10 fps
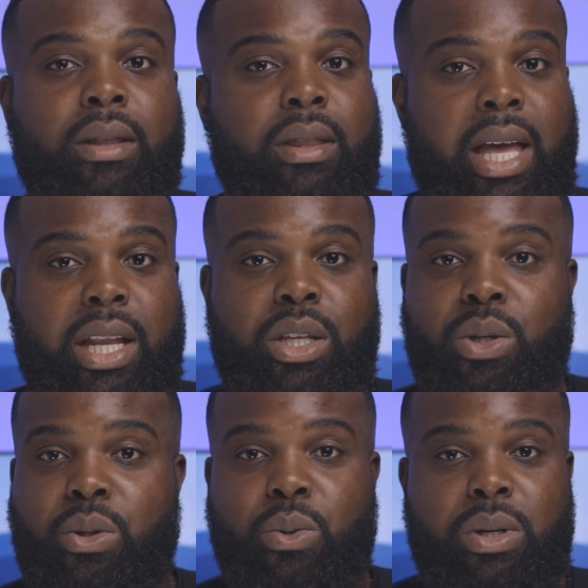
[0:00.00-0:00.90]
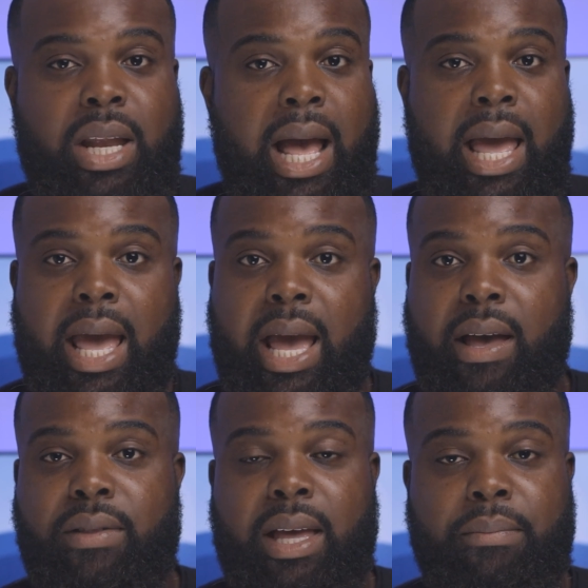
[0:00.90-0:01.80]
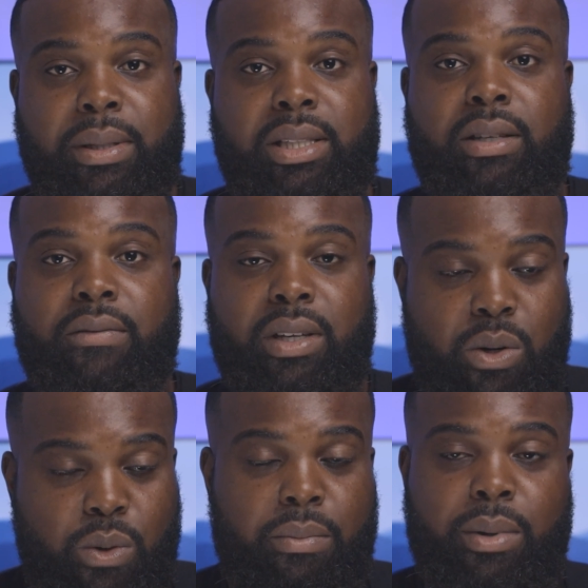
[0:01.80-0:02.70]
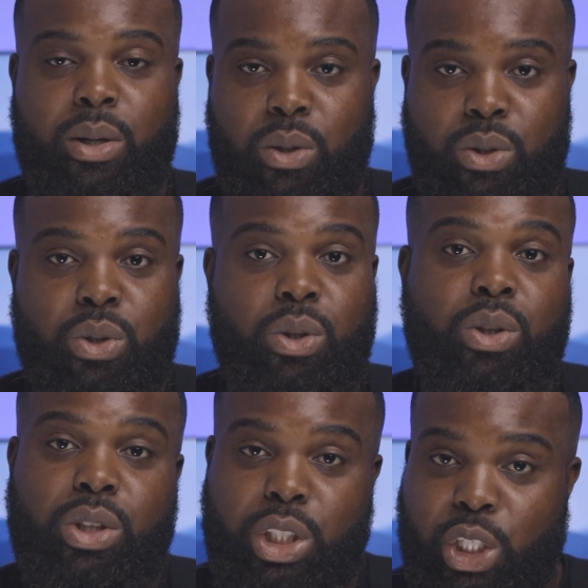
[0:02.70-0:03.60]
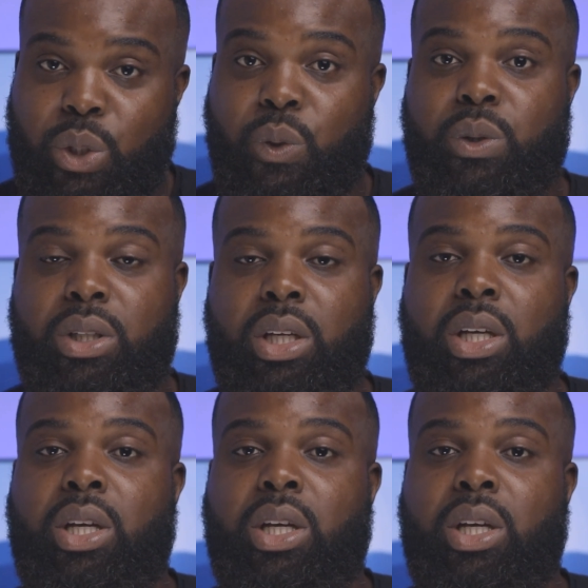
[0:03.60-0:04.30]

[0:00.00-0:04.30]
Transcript: that you do not have that piece of equipment or tool to use.